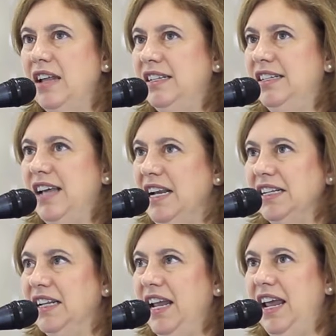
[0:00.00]
and
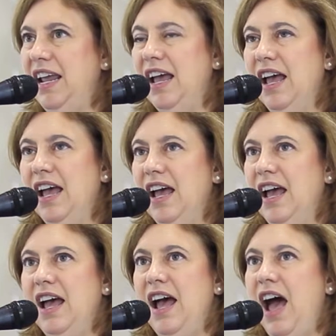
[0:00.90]
suddenly
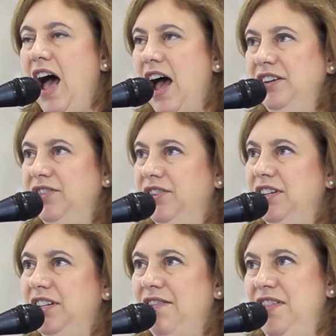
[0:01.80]

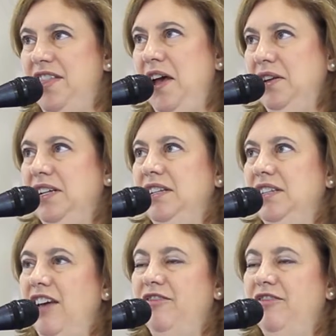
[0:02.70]
hundreds of thousands